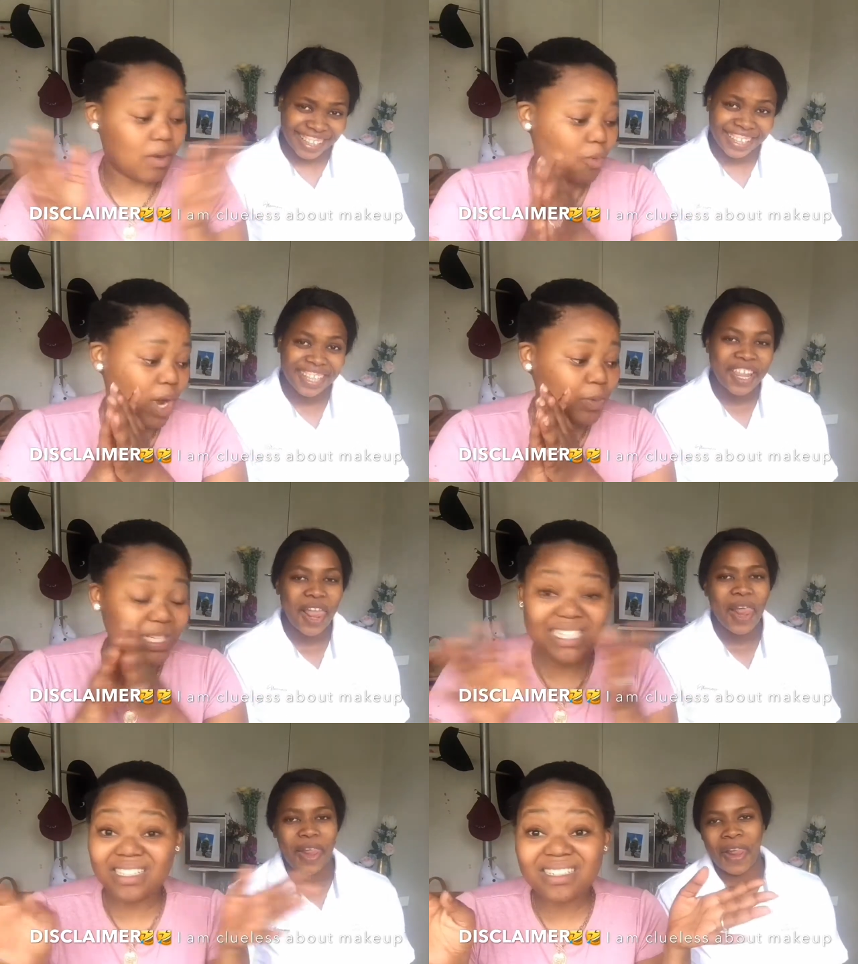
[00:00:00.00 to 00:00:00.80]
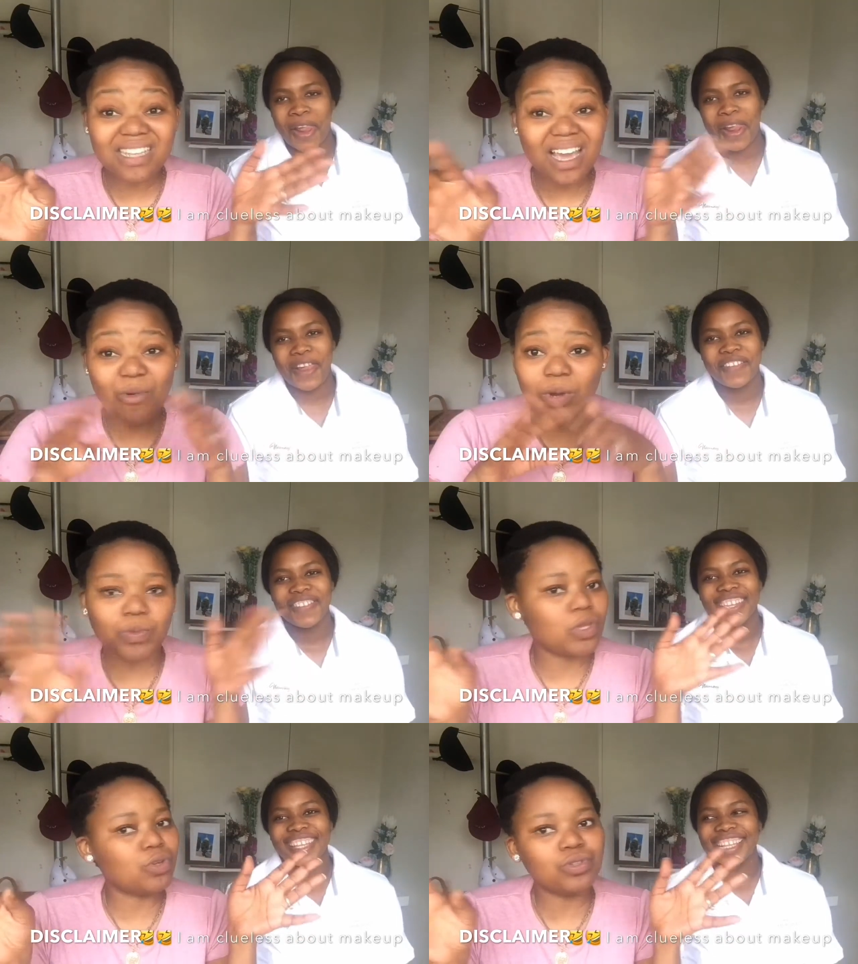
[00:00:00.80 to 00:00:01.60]
Speaker 1: what we did here, what we
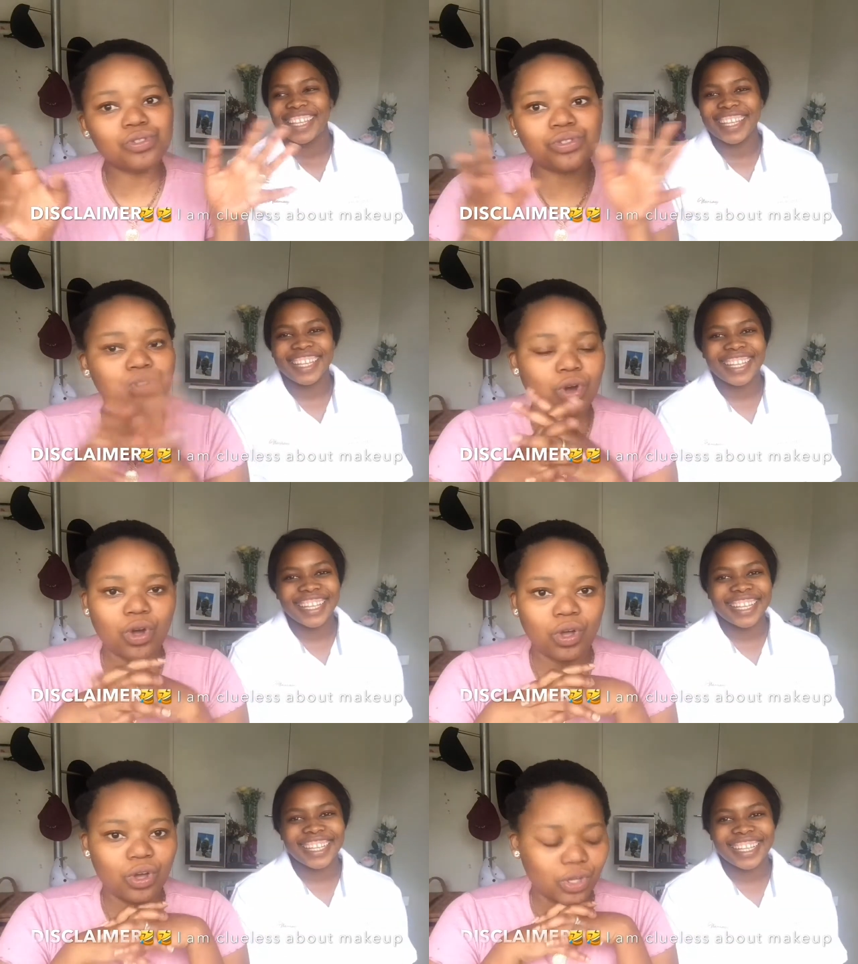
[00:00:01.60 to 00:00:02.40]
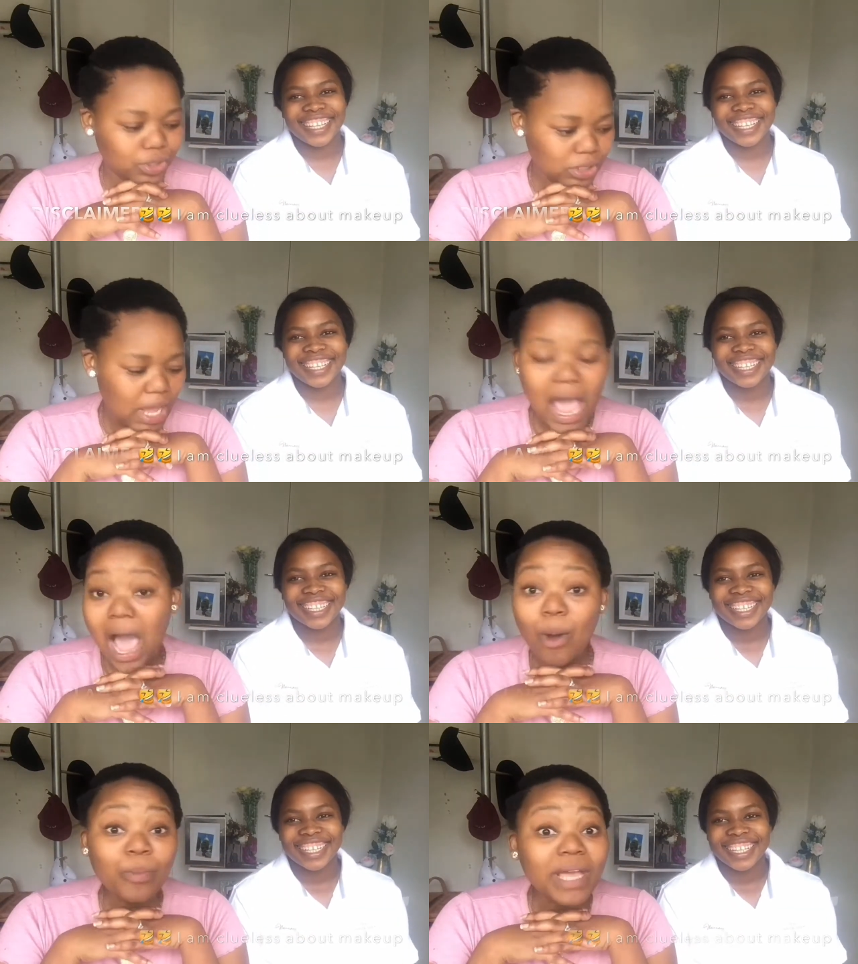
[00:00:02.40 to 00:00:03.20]
used, cause
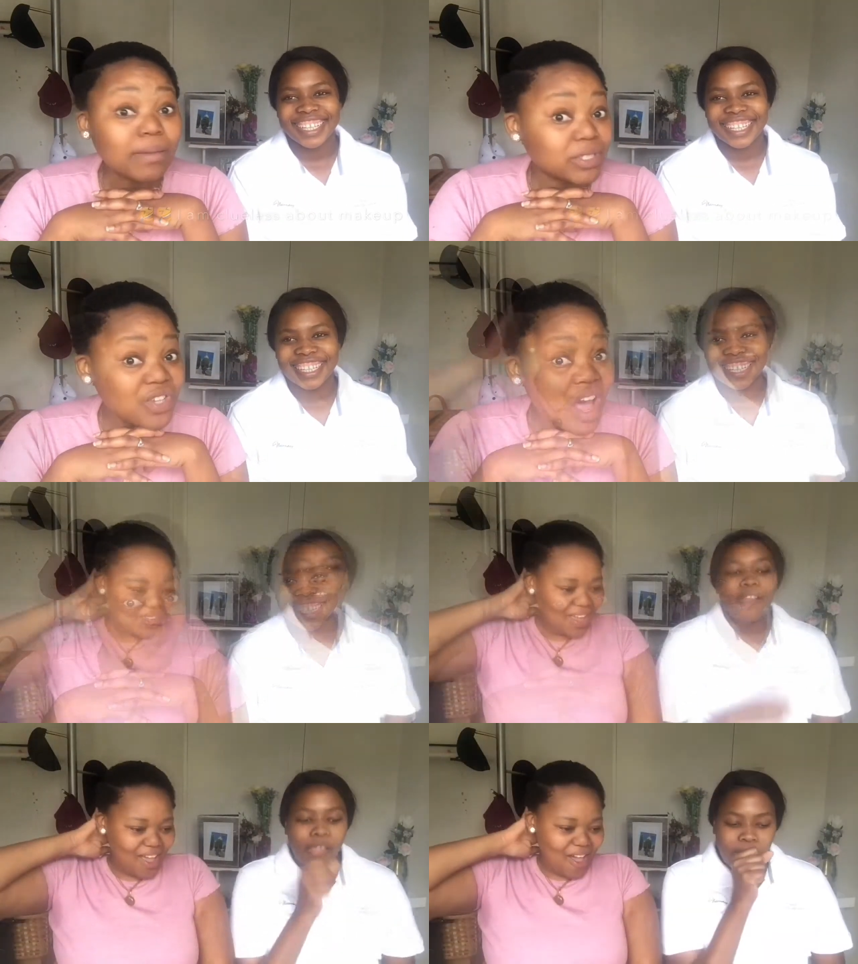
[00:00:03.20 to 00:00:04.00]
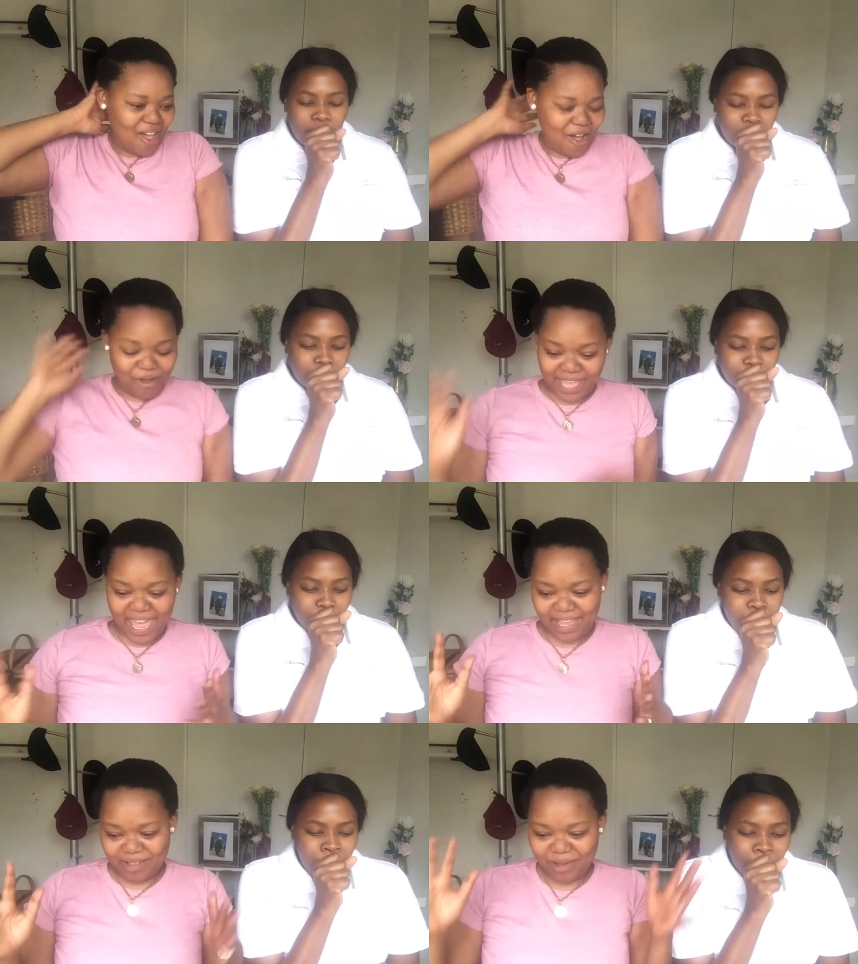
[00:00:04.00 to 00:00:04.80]
I won't be able to help. Okay,
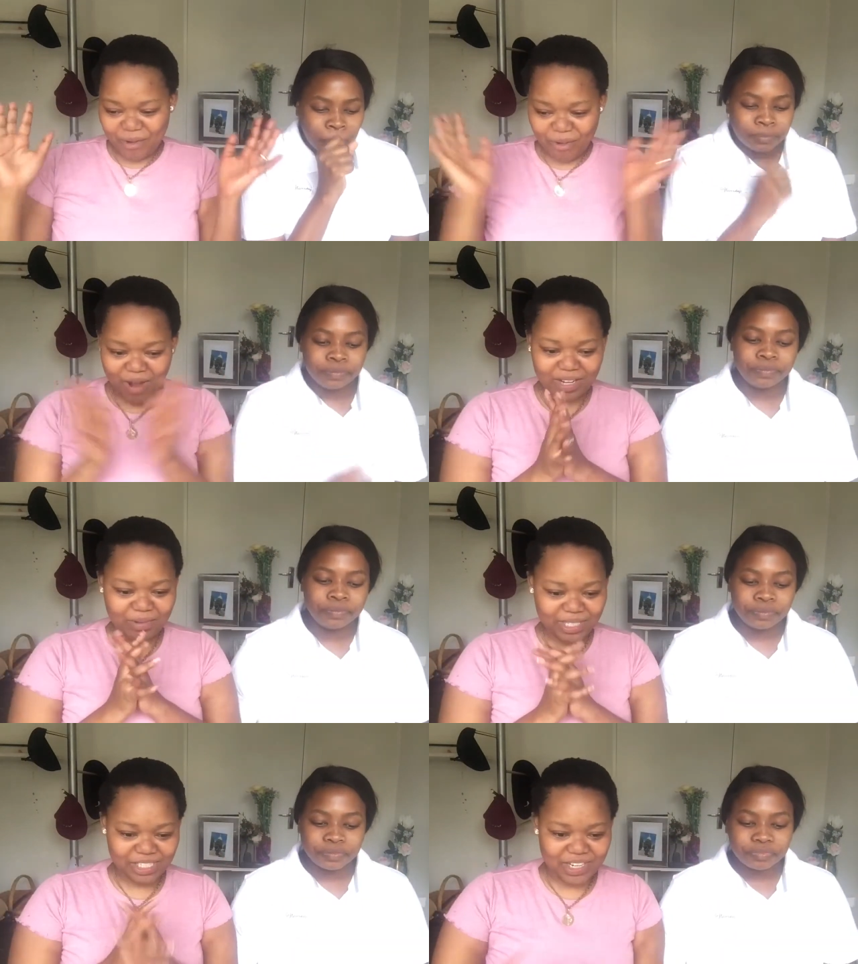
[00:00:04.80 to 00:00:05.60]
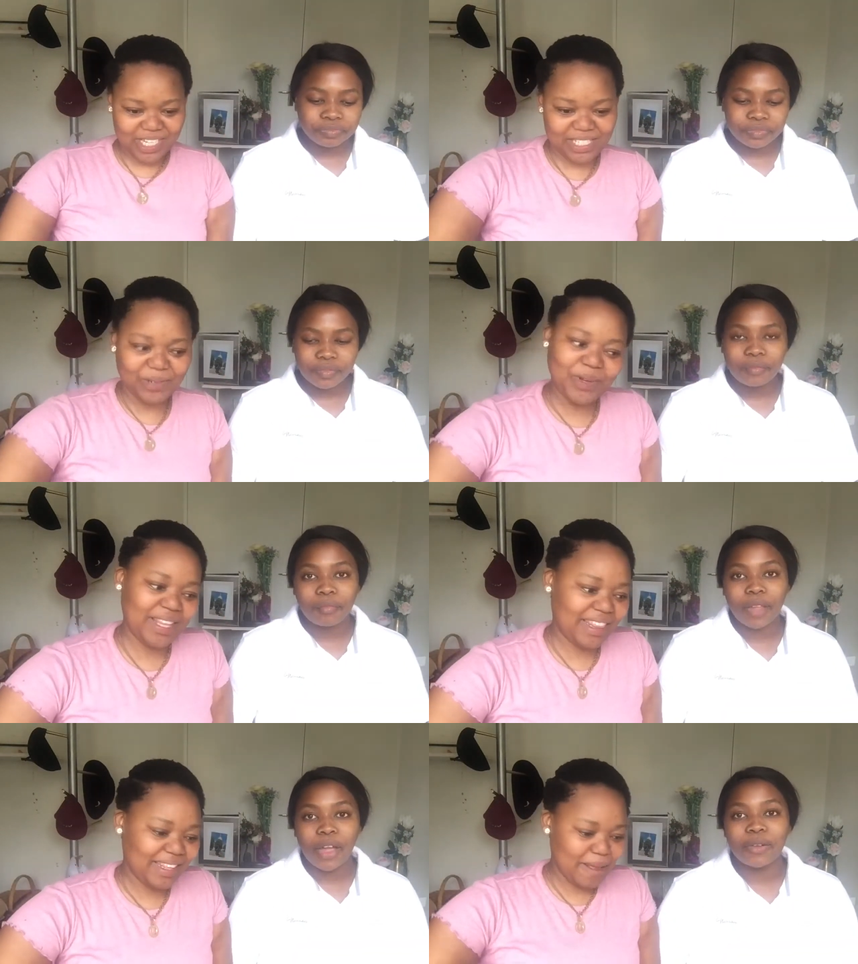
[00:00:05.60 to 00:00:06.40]
what are
Speaker 2: we starting
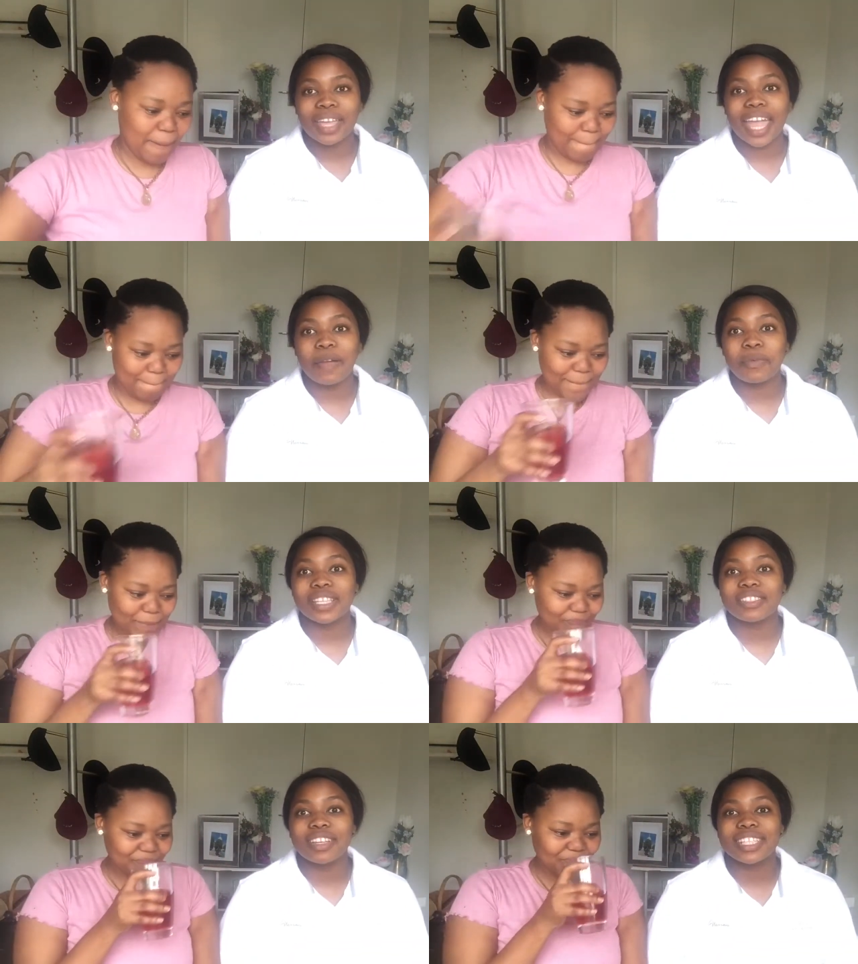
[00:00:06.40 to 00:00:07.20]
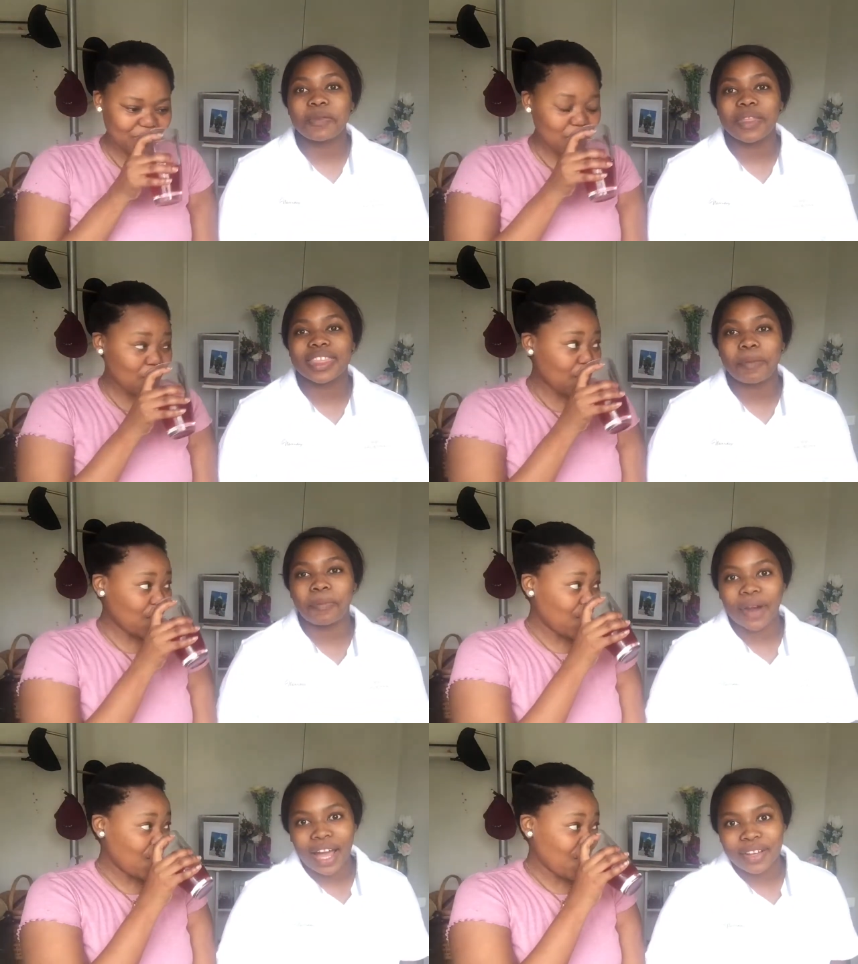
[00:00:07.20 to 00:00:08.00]
with? Okay, we're starting with the
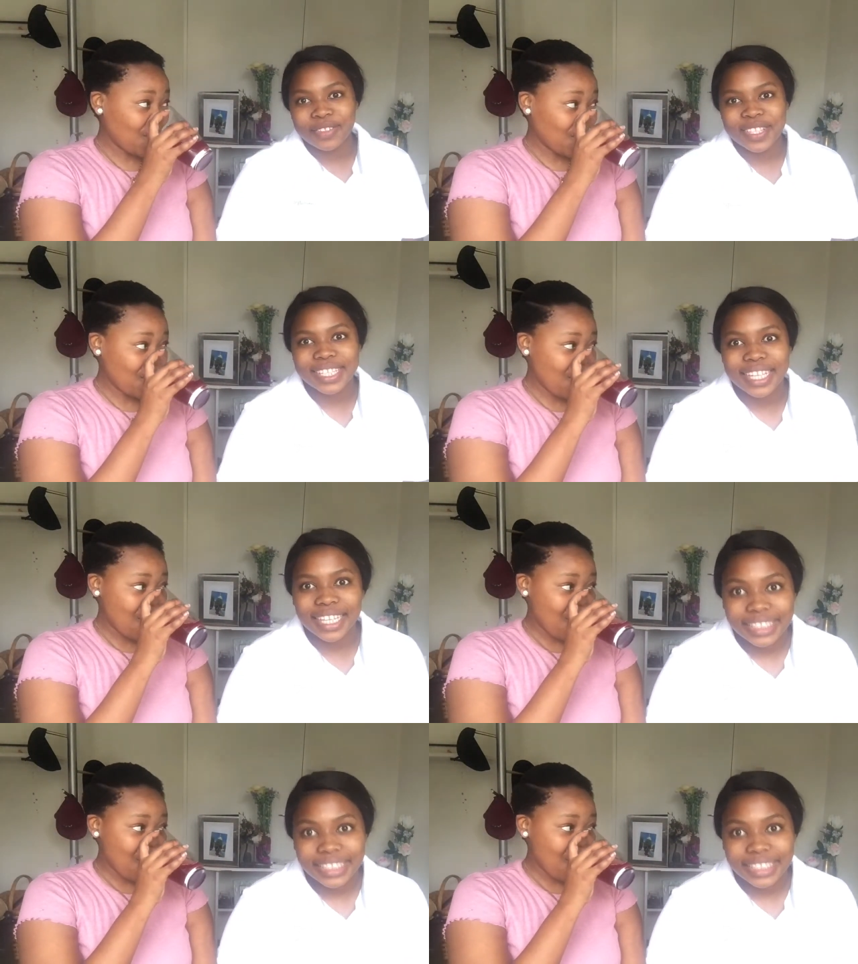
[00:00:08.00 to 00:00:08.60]
brows